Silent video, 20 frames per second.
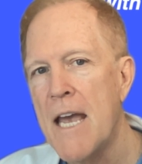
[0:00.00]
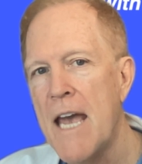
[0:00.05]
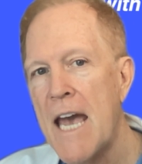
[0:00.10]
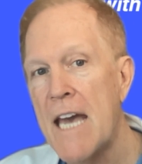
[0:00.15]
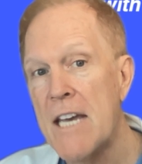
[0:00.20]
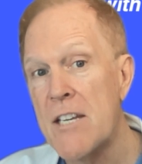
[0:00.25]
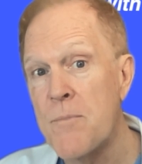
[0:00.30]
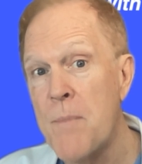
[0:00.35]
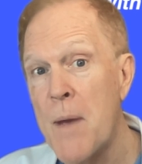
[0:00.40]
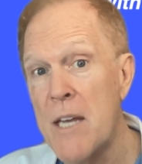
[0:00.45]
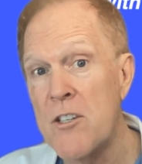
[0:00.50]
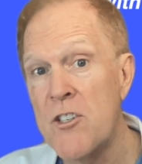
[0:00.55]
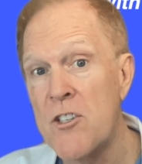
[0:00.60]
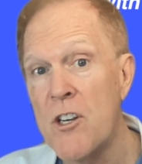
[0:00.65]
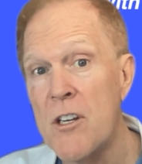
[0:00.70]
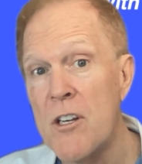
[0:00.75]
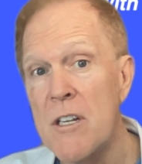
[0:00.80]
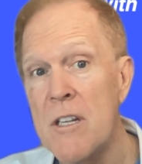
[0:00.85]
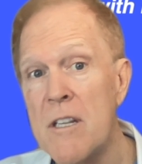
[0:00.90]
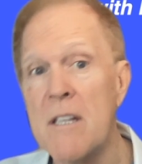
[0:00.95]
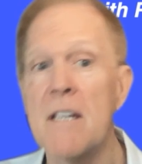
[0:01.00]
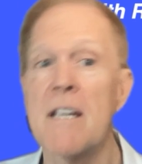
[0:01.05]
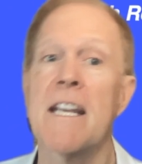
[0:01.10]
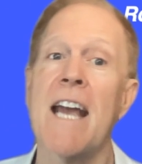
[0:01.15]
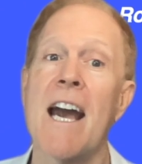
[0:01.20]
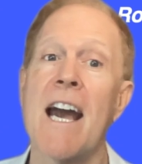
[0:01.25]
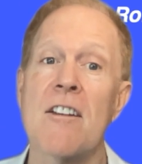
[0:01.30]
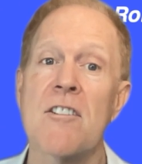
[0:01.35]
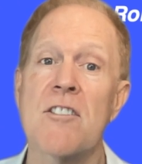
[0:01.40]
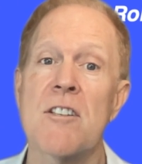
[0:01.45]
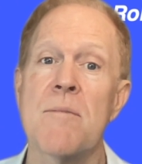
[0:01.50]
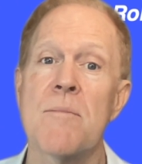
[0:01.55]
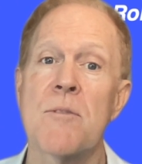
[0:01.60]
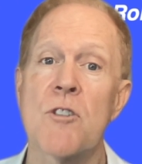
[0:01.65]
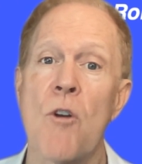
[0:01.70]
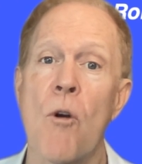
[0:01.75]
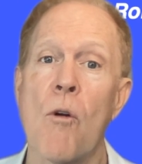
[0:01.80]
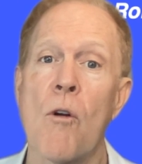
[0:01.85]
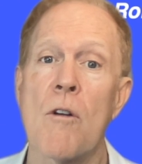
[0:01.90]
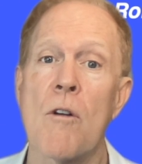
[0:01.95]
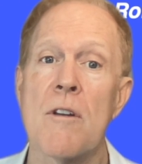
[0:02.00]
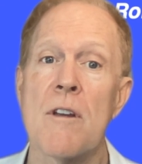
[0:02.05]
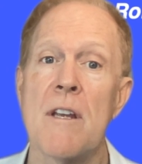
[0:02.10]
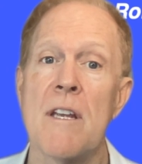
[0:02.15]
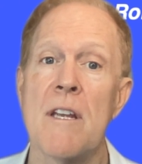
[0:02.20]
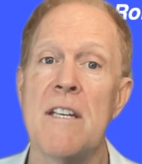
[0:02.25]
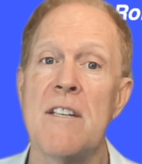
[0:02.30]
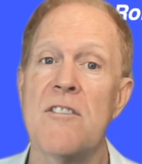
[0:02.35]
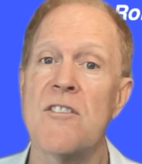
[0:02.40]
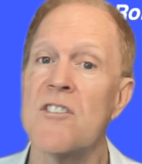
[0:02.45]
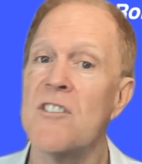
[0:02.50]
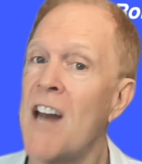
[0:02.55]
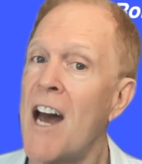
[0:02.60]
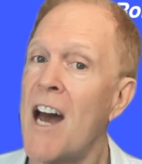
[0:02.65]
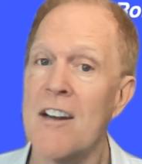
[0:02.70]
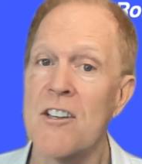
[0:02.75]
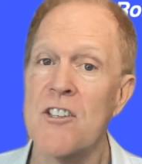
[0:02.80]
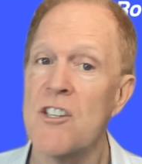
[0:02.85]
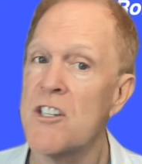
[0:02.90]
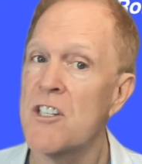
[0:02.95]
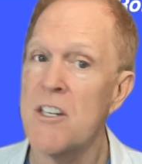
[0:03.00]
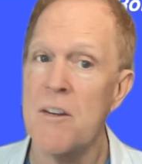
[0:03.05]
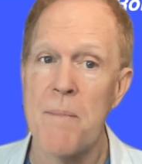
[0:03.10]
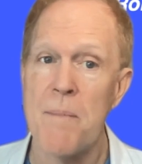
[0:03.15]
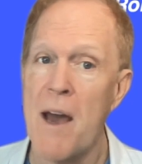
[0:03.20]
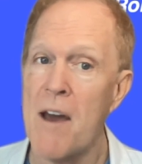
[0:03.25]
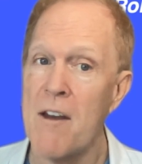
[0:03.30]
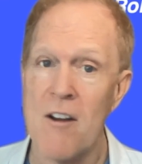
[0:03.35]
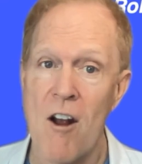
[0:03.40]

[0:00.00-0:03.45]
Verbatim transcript: As mentioned, the calcium score is not just about